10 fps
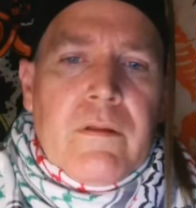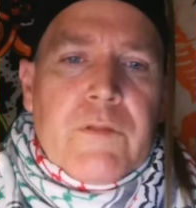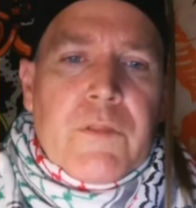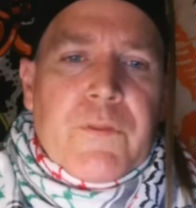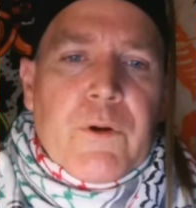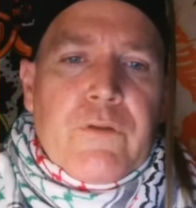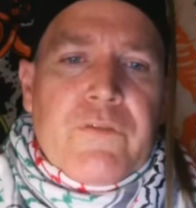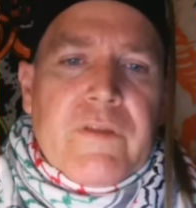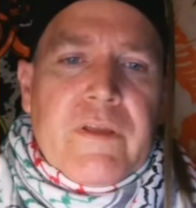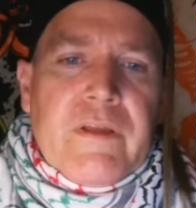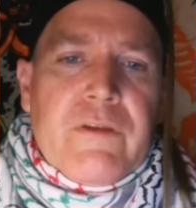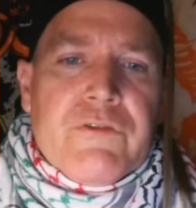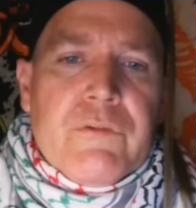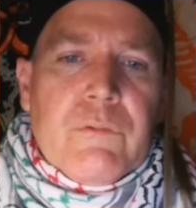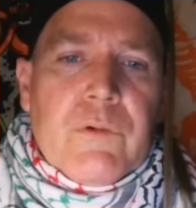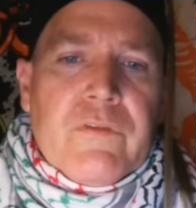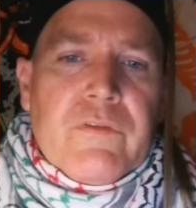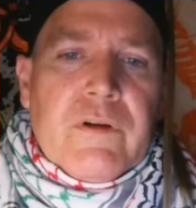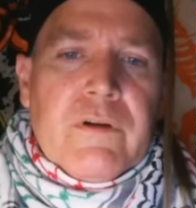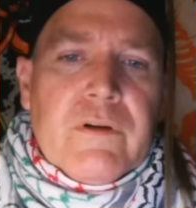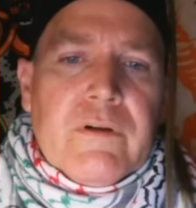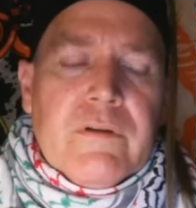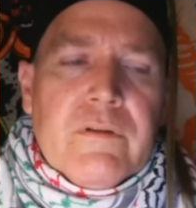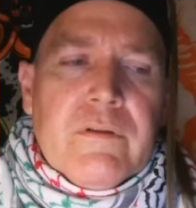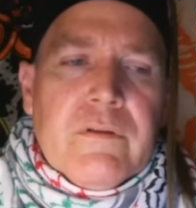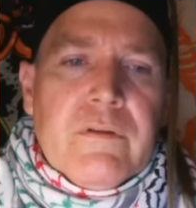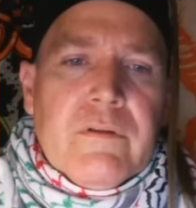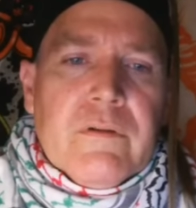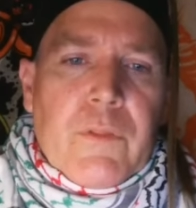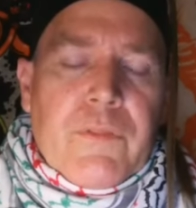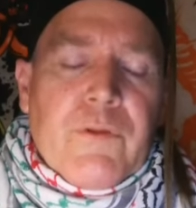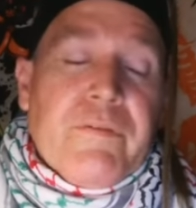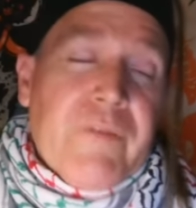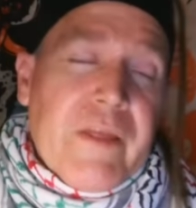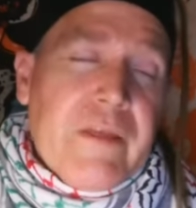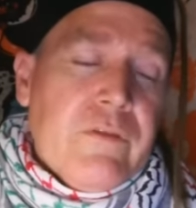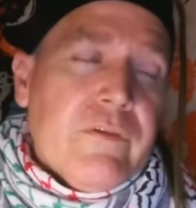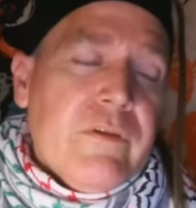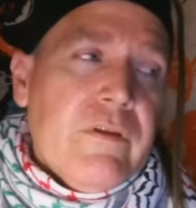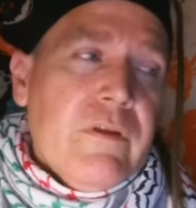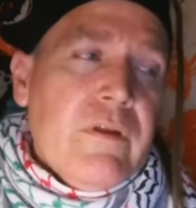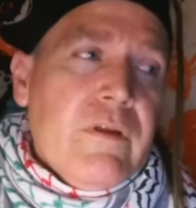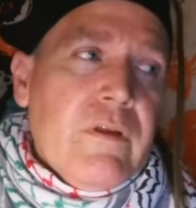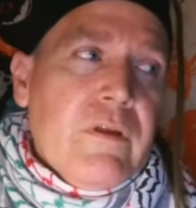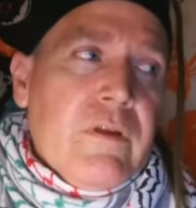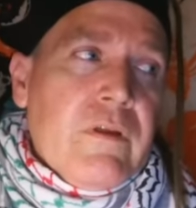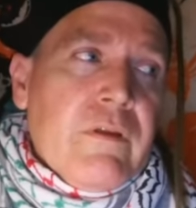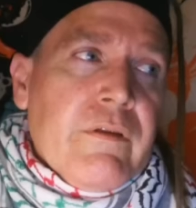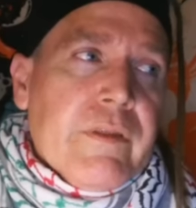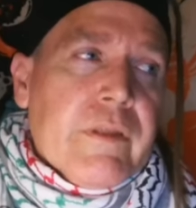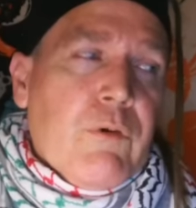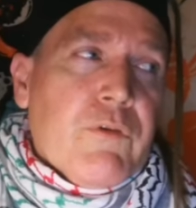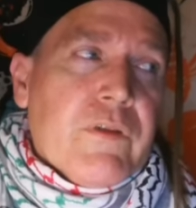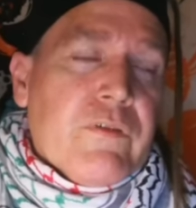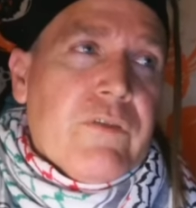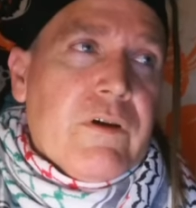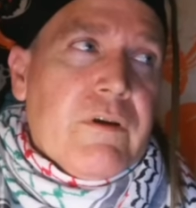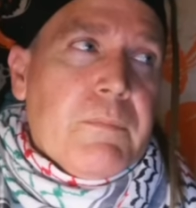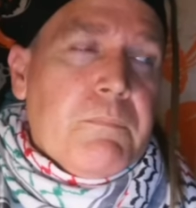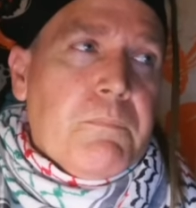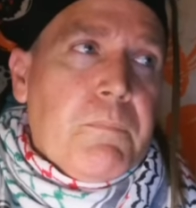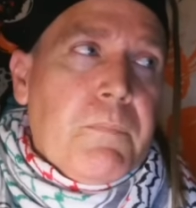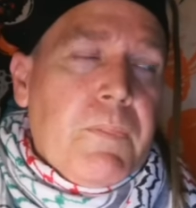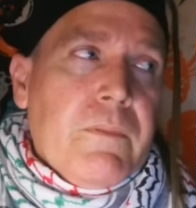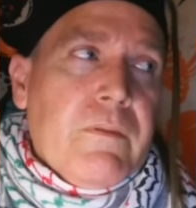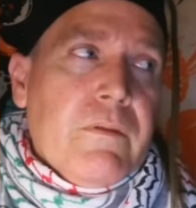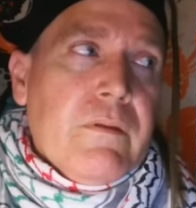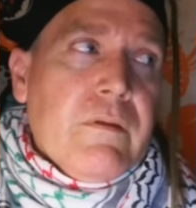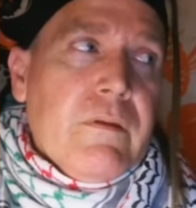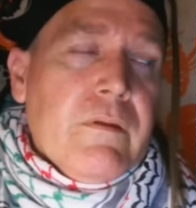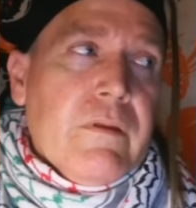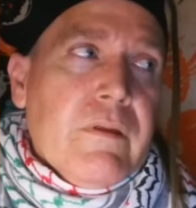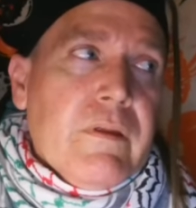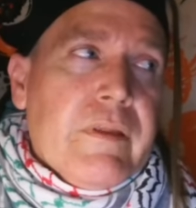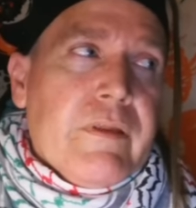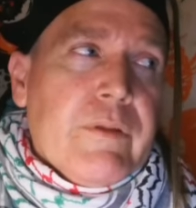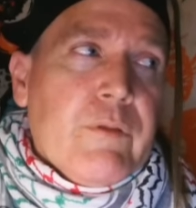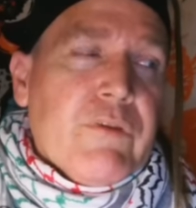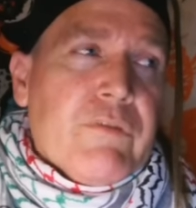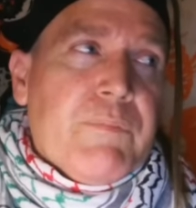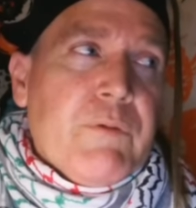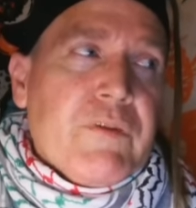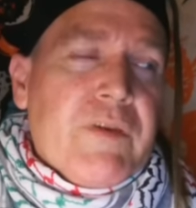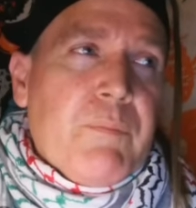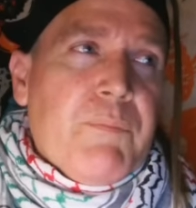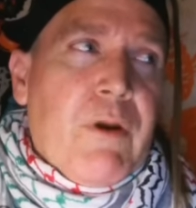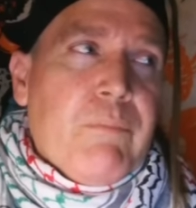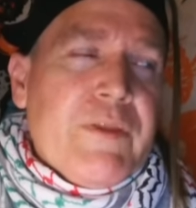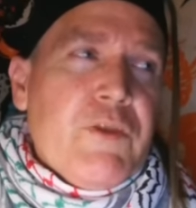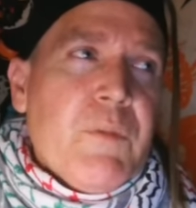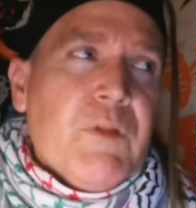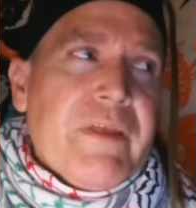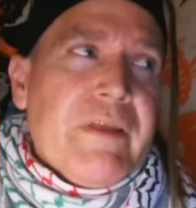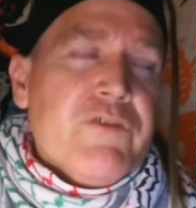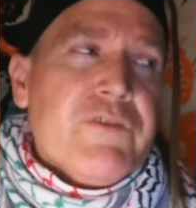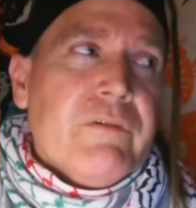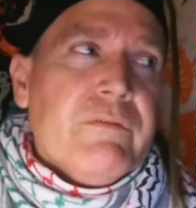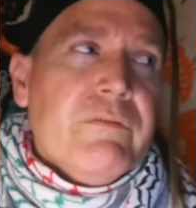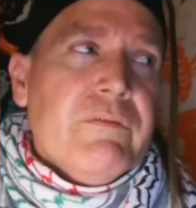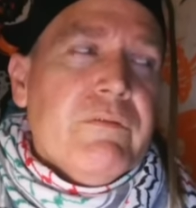the third stage was the third phase. It was this kind of public humiliation